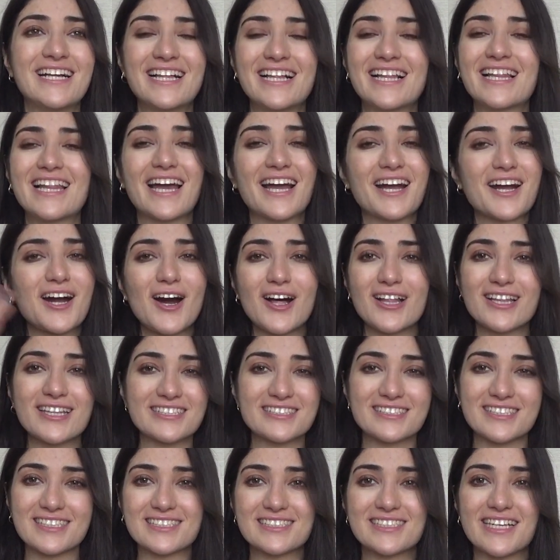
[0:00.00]
like all
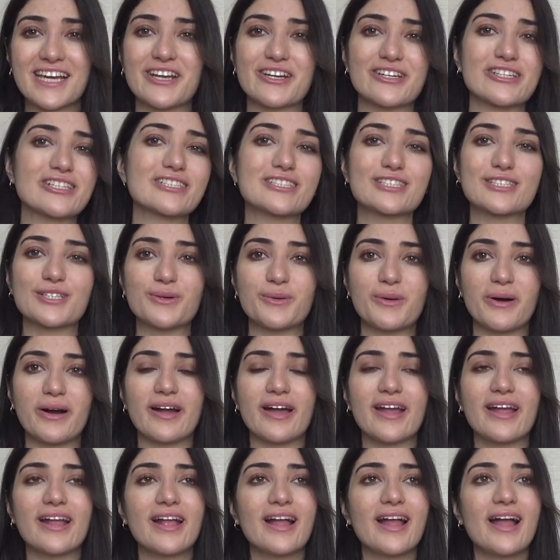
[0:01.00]
the dictators you
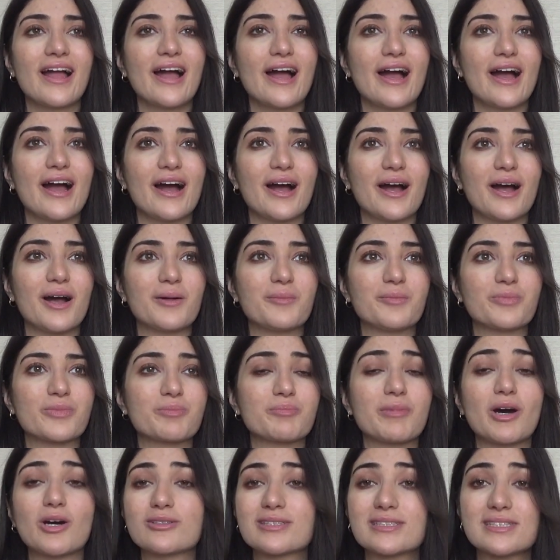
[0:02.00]
want.
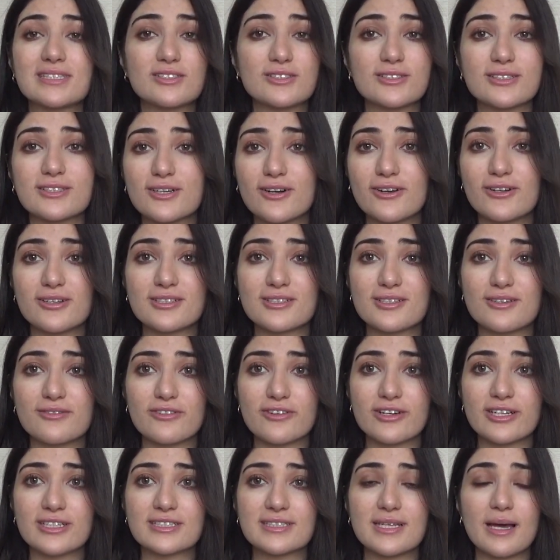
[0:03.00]
Mao Zedong also,
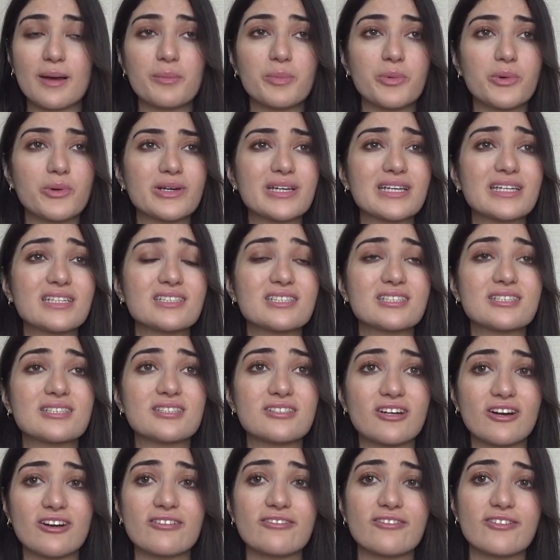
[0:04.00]
for example, he
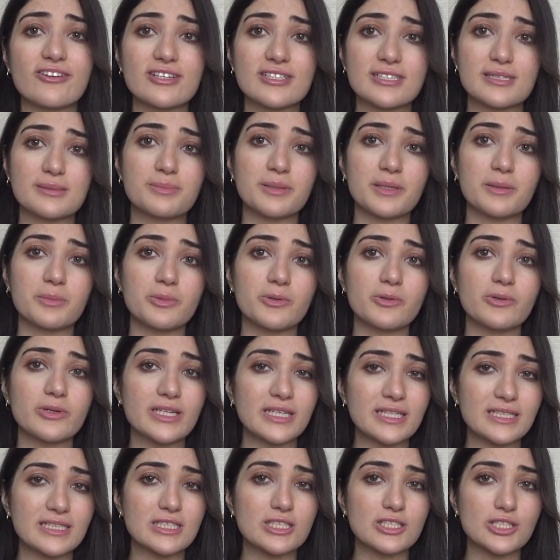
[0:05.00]
starved his people.
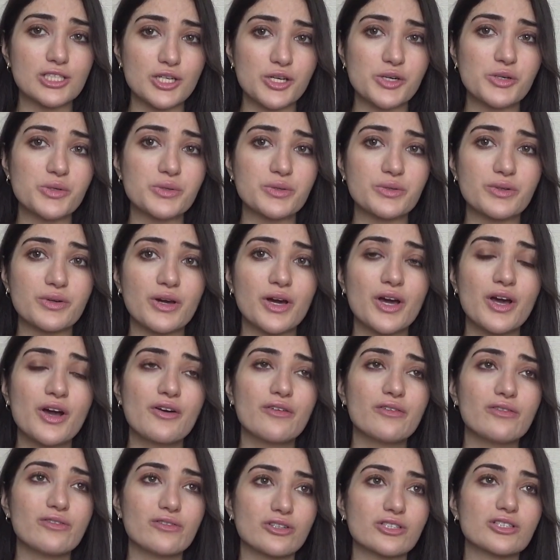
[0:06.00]
He's known
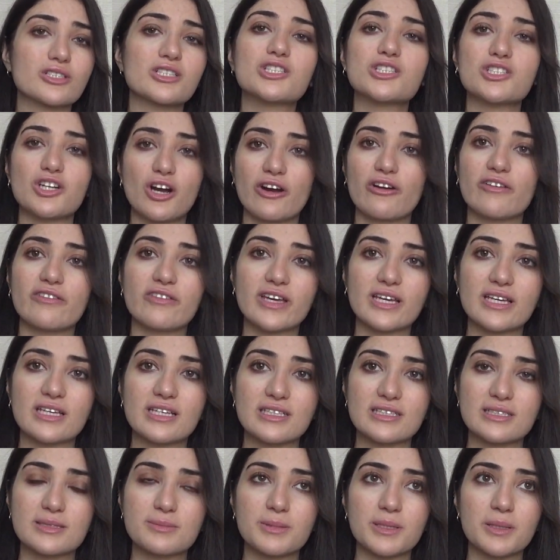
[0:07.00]
for starving
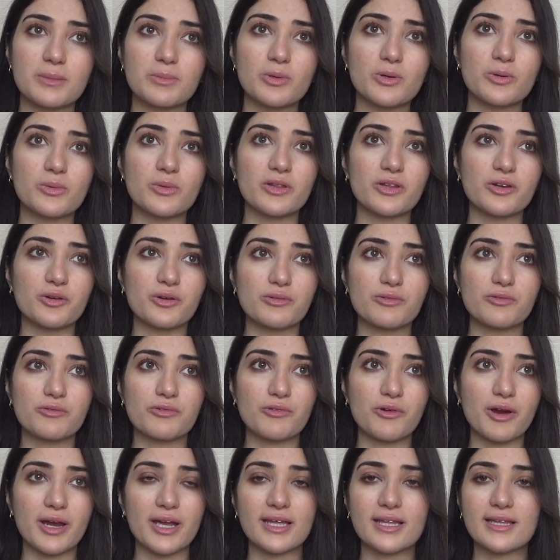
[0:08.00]
his people with a
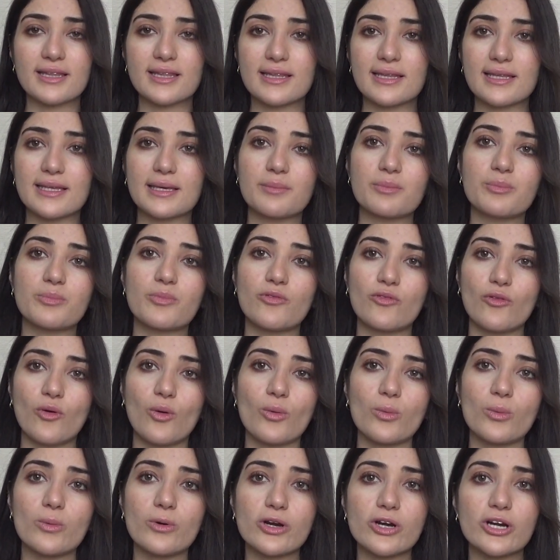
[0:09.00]
great leap
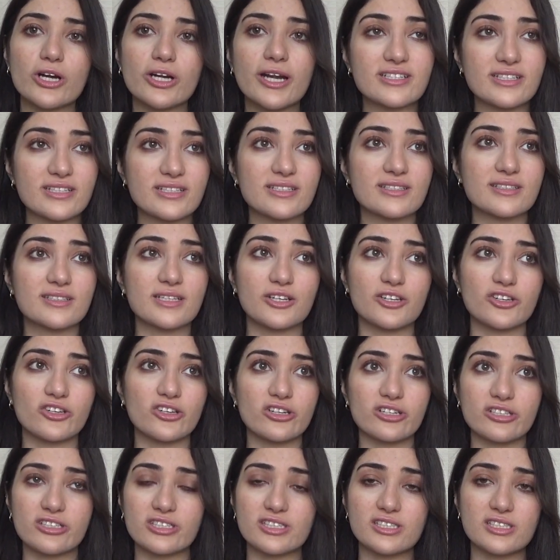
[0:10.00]
forward. You're
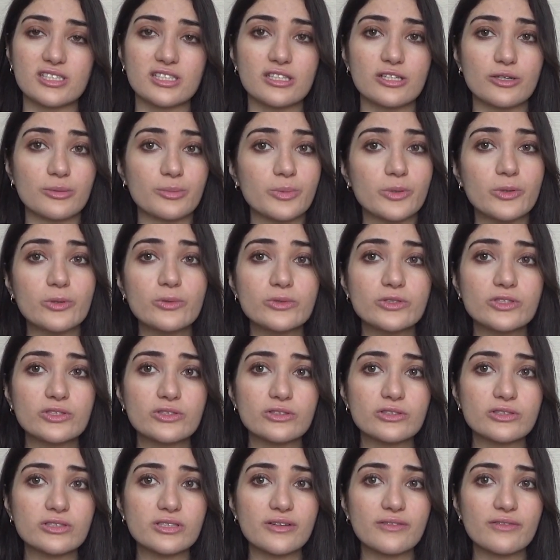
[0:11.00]
gonna see their
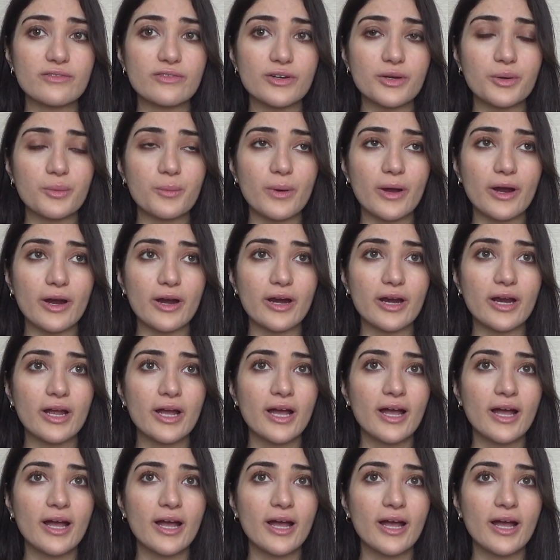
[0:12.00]
posters everywhere.